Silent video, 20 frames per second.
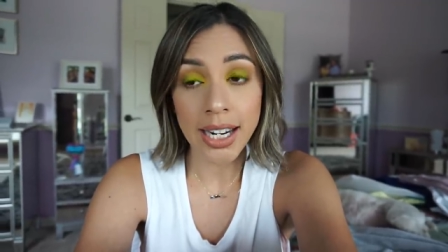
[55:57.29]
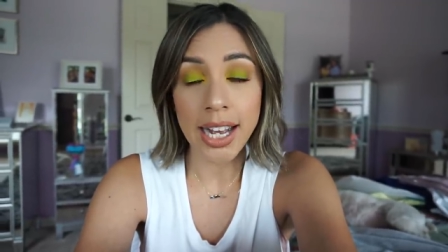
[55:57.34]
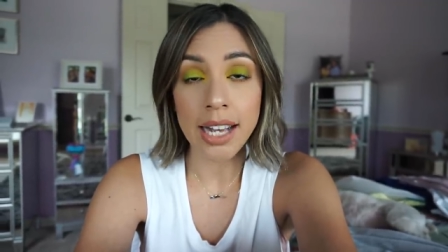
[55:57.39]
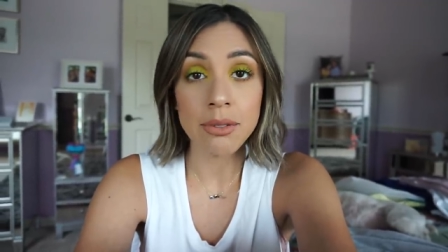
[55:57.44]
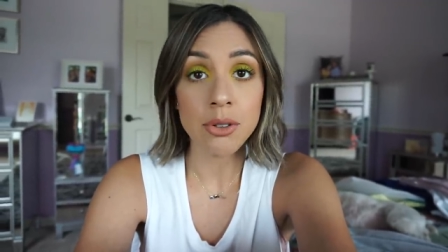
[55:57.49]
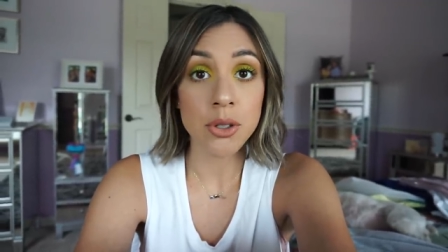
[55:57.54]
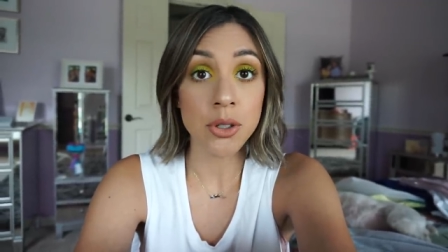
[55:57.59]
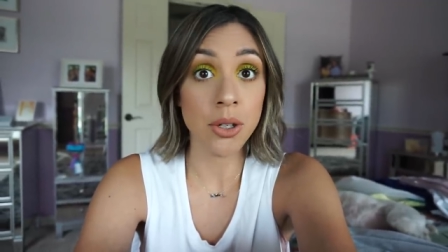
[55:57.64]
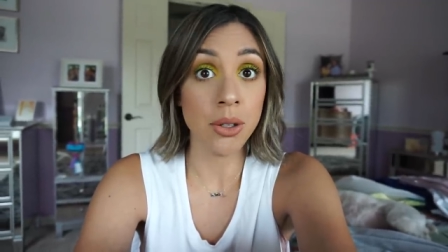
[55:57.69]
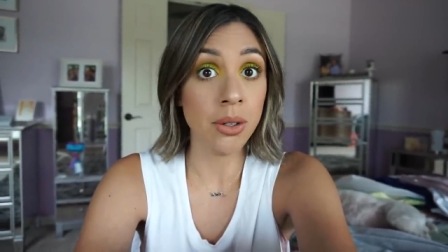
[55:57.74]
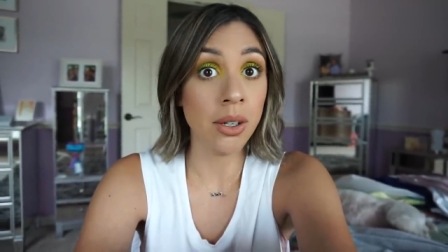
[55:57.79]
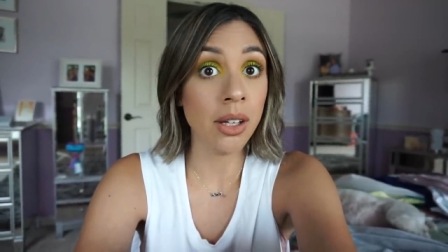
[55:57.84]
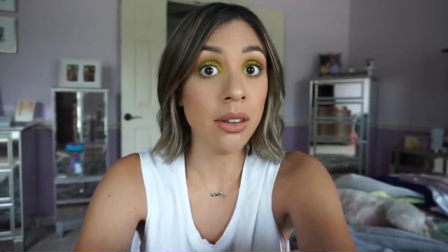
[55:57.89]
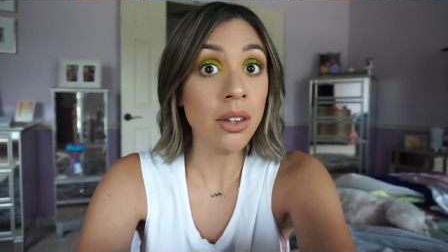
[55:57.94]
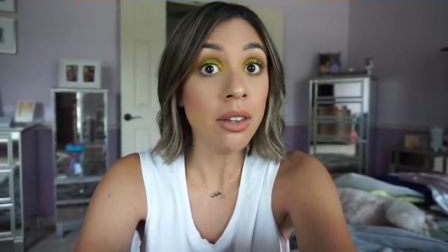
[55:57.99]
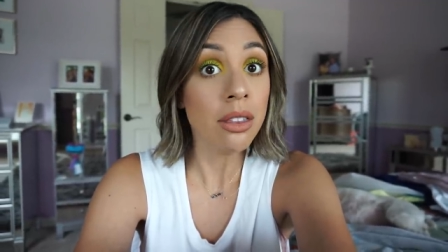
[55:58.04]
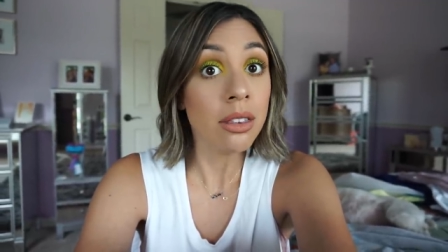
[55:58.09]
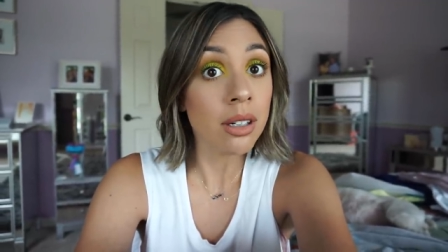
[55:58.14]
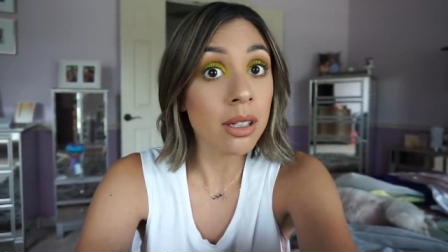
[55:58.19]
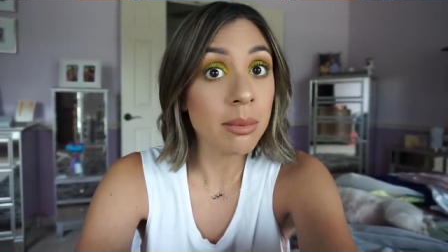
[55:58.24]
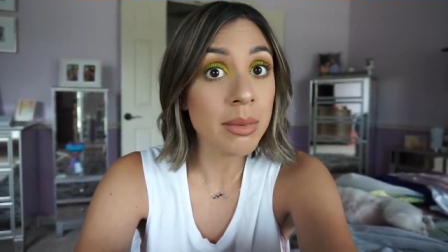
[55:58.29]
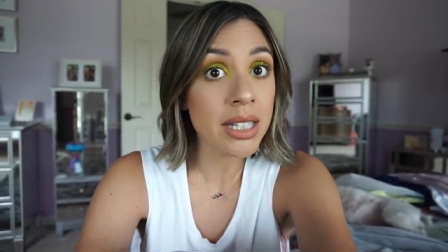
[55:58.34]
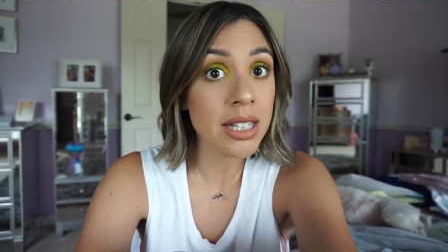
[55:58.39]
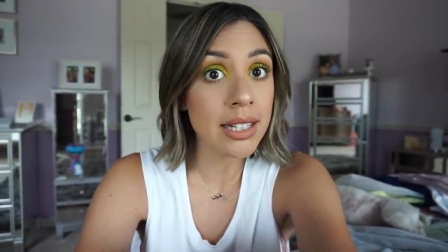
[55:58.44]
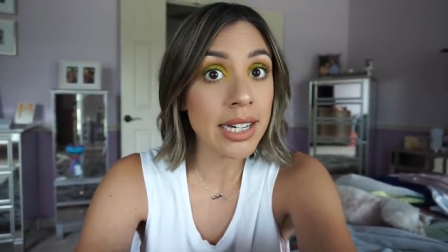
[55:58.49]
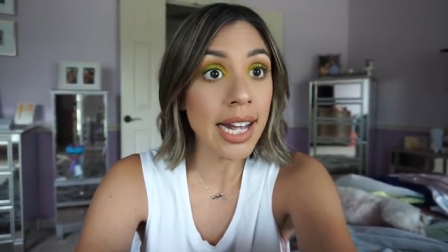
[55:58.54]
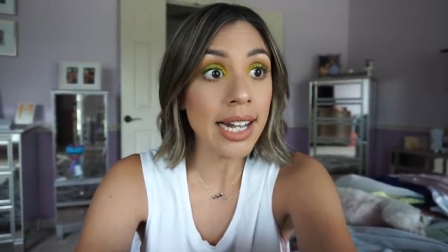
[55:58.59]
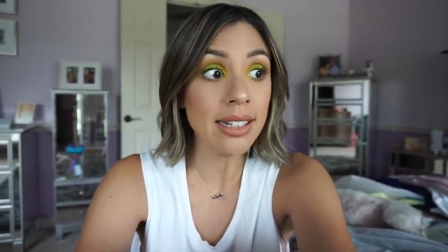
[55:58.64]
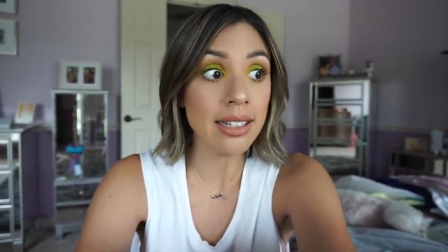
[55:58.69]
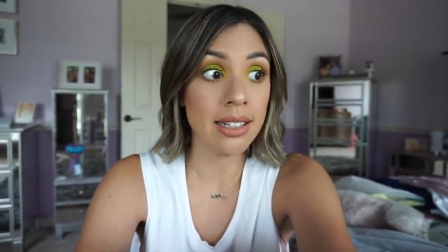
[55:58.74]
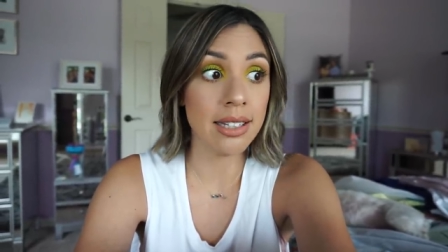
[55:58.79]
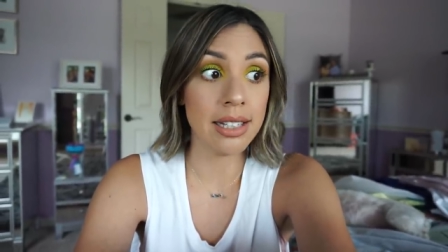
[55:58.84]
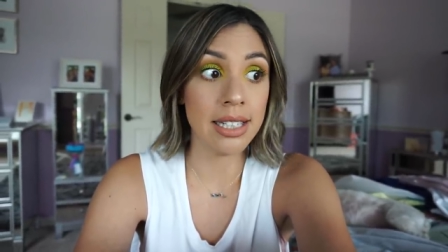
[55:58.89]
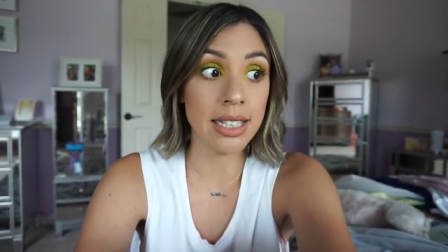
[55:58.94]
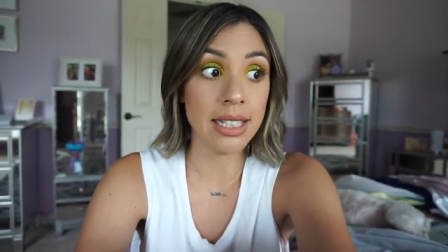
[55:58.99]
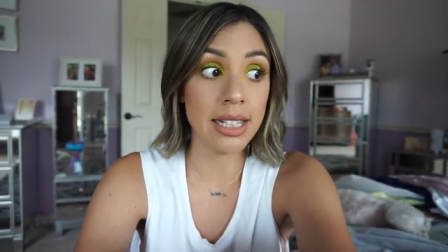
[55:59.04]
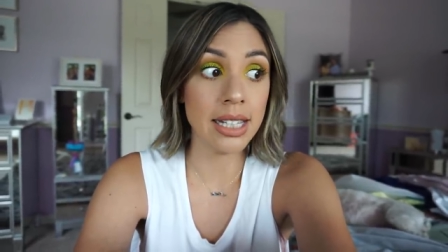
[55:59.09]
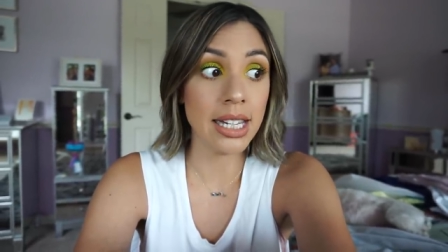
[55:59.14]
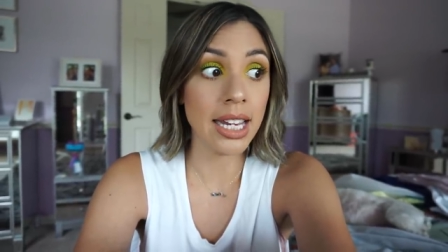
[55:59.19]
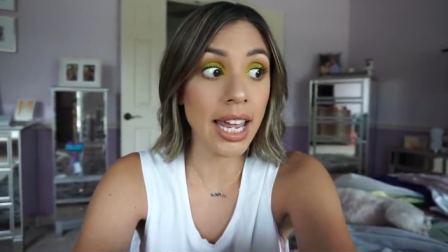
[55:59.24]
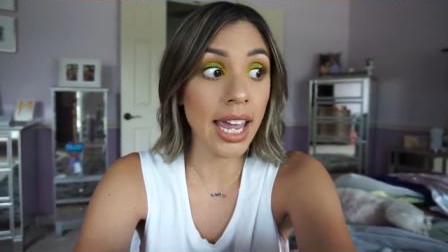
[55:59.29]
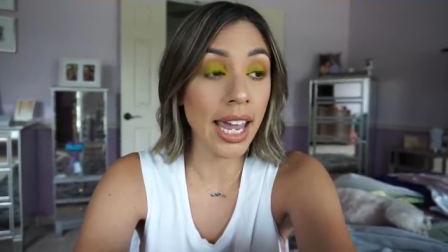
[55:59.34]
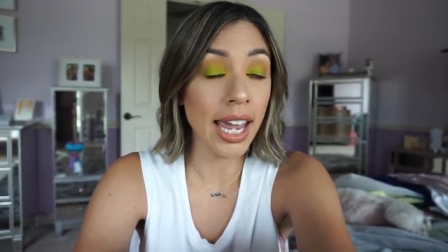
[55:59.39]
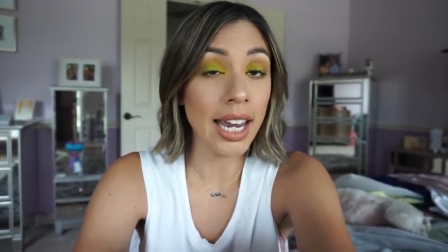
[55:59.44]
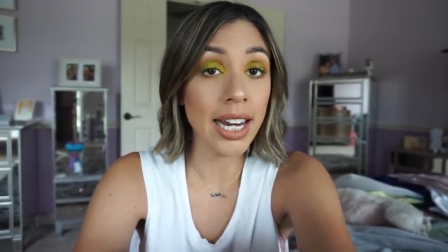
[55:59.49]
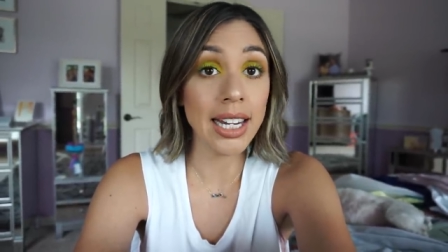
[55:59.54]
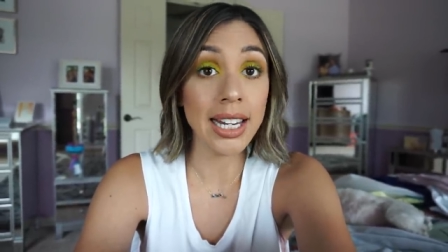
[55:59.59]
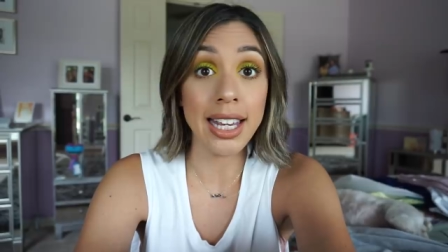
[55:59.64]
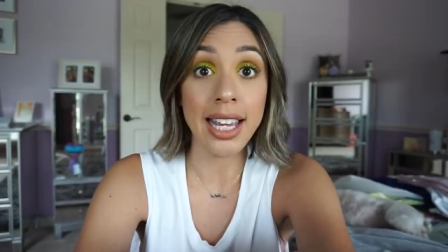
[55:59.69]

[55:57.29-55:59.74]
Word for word: I have to turn down the thermostat to 68.